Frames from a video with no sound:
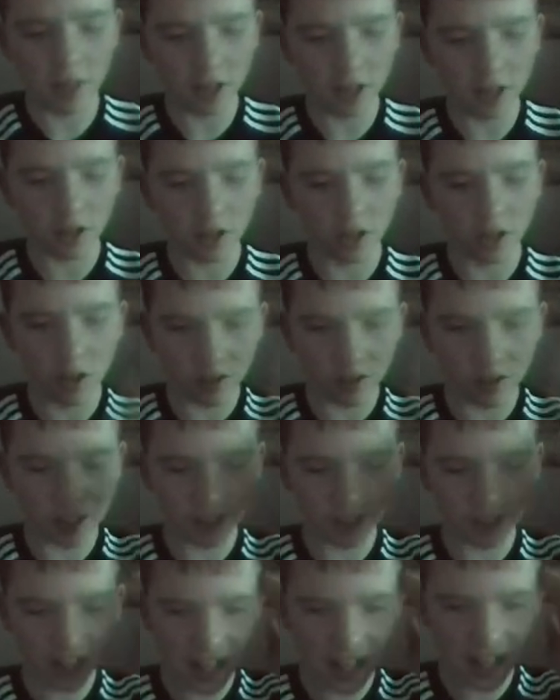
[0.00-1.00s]
Let's just hope
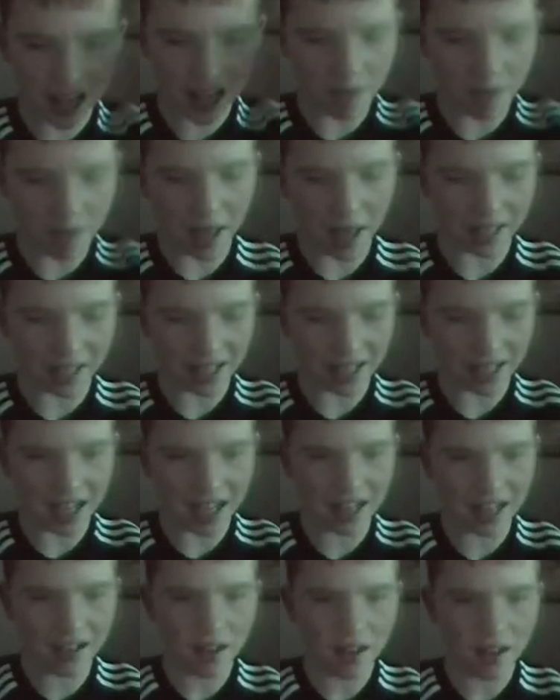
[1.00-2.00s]
that they get back
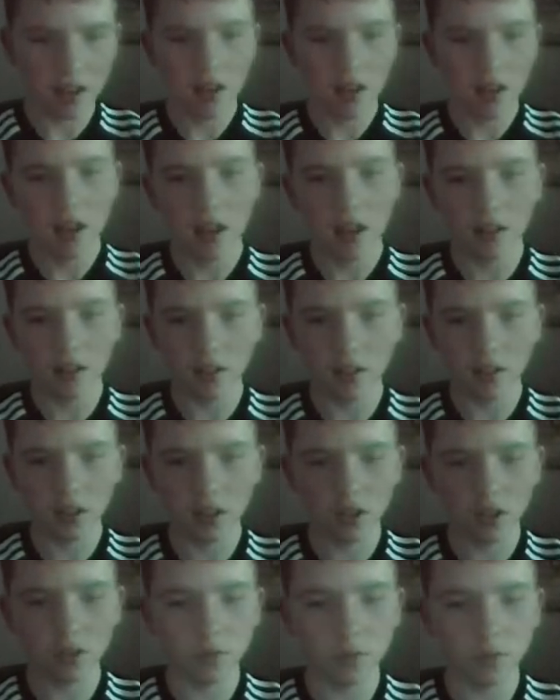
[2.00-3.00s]
in and
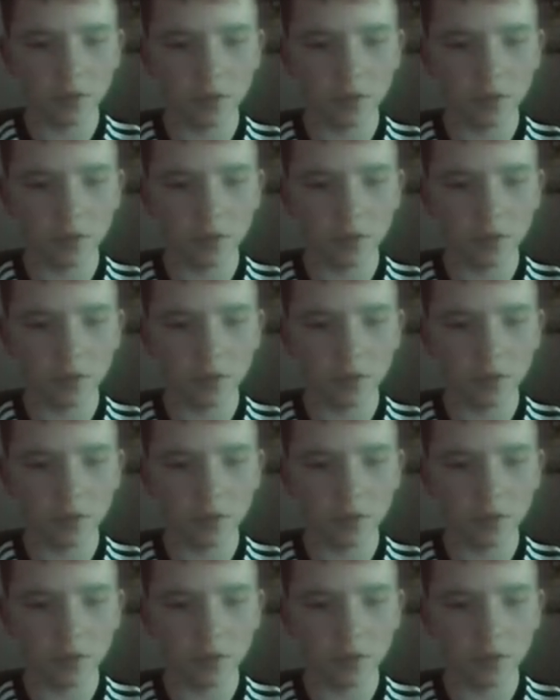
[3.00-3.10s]
stuff.